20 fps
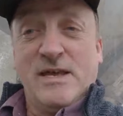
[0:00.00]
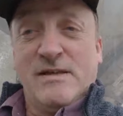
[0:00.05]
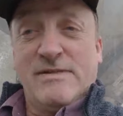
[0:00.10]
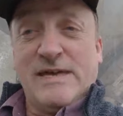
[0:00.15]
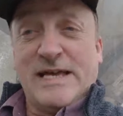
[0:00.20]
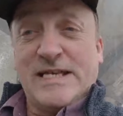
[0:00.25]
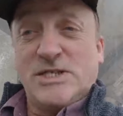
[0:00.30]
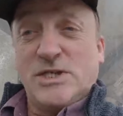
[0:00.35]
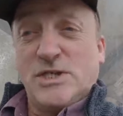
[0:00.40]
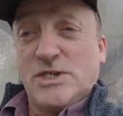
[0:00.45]

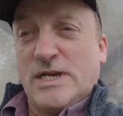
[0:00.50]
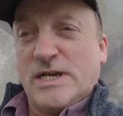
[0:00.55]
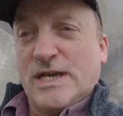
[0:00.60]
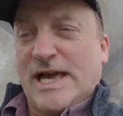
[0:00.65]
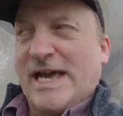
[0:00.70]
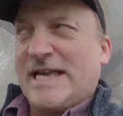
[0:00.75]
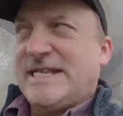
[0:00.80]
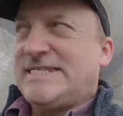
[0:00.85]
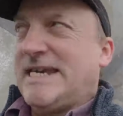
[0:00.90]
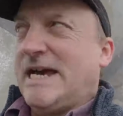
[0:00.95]
that
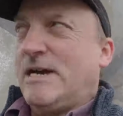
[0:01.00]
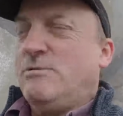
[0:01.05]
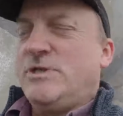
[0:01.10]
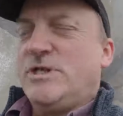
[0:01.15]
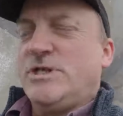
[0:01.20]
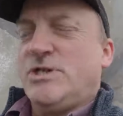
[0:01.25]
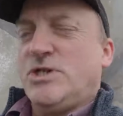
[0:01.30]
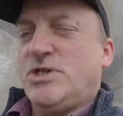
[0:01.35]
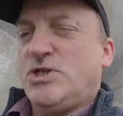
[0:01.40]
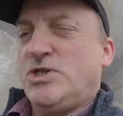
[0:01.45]
I
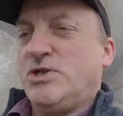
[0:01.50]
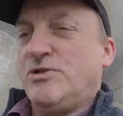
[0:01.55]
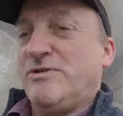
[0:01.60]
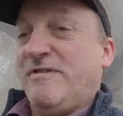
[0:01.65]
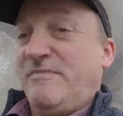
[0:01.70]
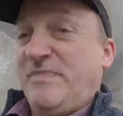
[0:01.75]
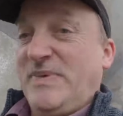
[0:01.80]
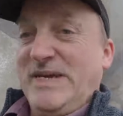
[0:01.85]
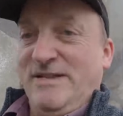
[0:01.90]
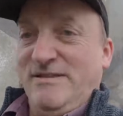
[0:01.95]
doubted should
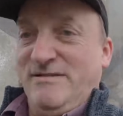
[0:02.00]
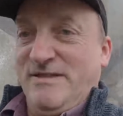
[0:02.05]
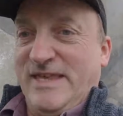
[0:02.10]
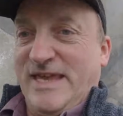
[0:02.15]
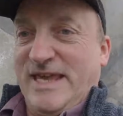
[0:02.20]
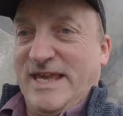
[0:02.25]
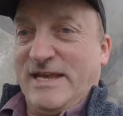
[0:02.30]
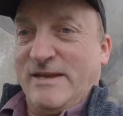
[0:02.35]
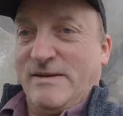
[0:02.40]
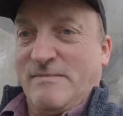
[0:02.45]
have been
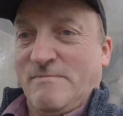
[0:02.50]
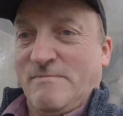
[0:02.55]
there.